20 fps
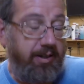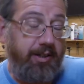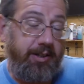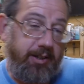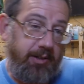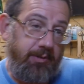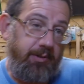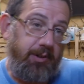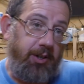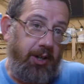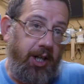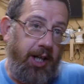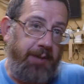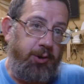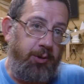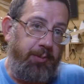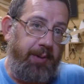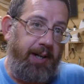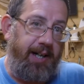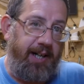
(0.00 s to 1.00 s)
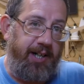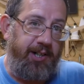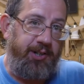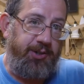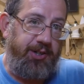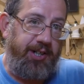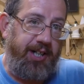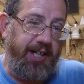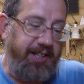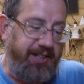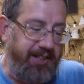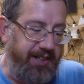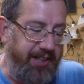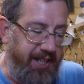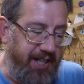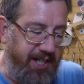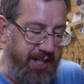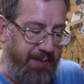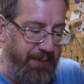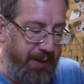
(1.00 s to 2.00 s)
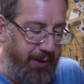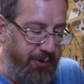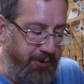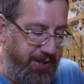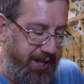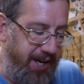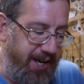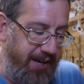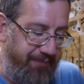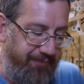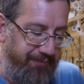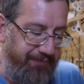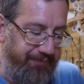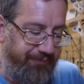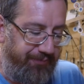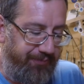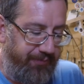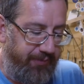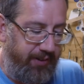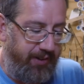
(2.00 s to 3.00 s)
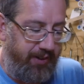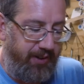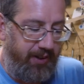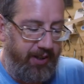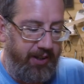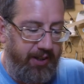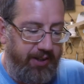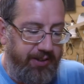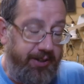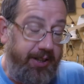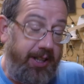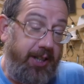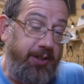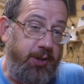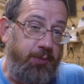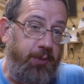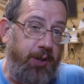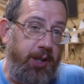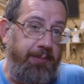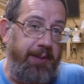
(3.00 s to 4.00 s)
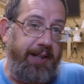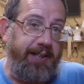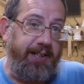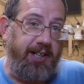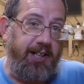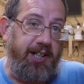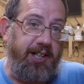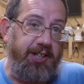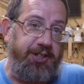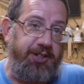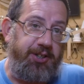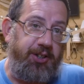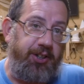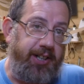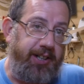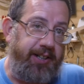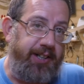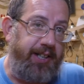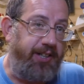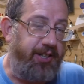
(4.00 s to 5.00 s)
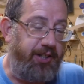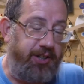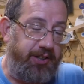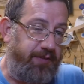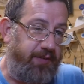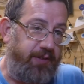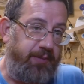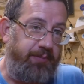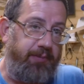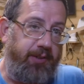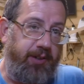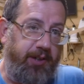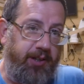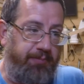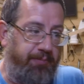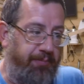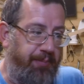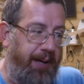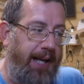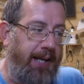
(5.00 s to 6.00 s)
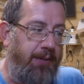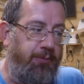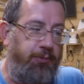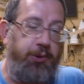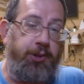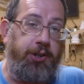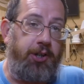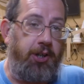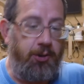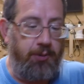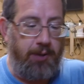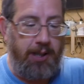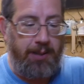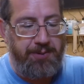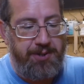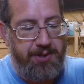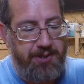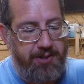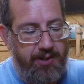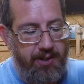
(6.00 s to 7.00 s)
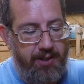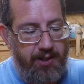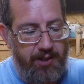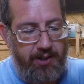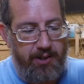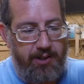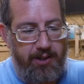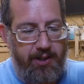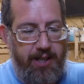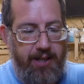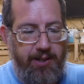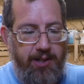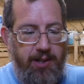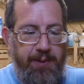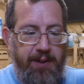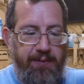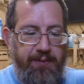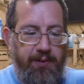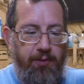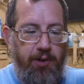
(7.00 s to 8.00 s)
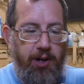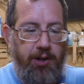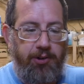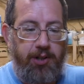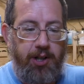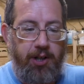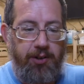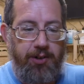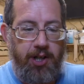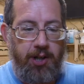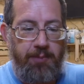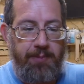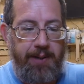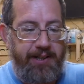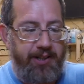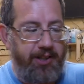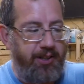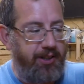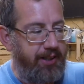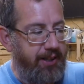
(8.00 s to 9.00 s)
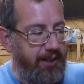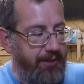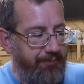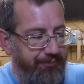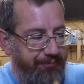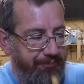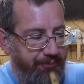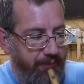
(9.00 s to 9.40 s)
So I got up to about 118 decibels there. So that was the one I made last night, and that's just from the pallet wood glue ups. Now the bit of a Roco that I made earlier.